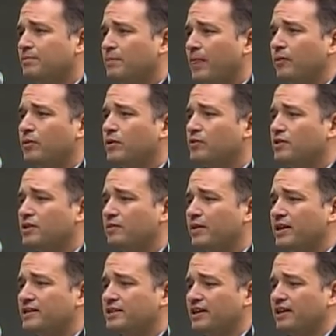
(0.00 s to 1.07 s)
And we were thinking
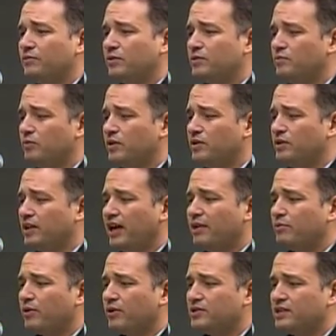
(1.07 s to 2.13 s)
about a time when
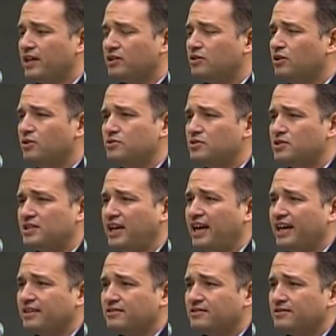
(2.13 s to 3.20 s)
libraries had closed
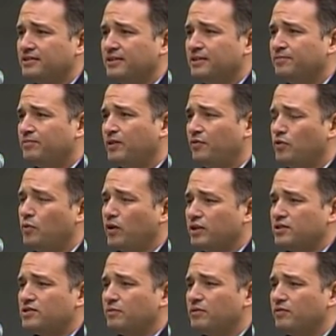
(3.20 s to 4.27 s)
stacks. If you
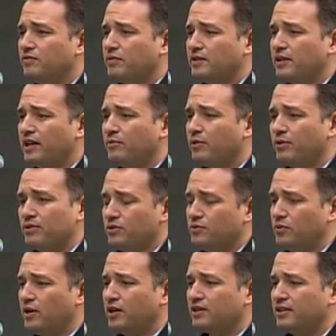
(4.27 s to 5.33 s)
wanted something from the library, you'd
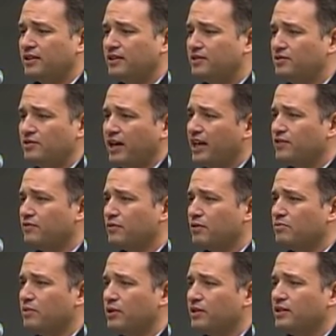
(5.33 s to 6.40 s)
walk in and you'd ask for a
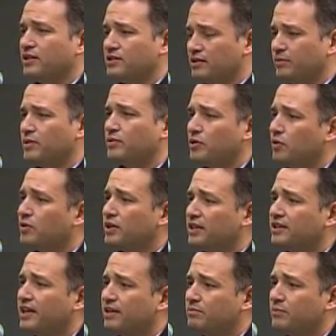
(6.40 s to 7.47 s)
book, and then somebody would go and
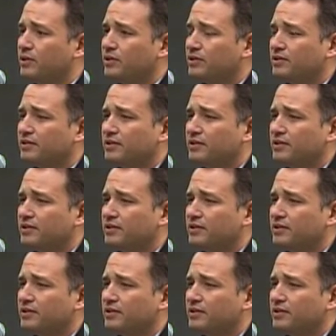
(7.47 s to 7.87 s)
get that book.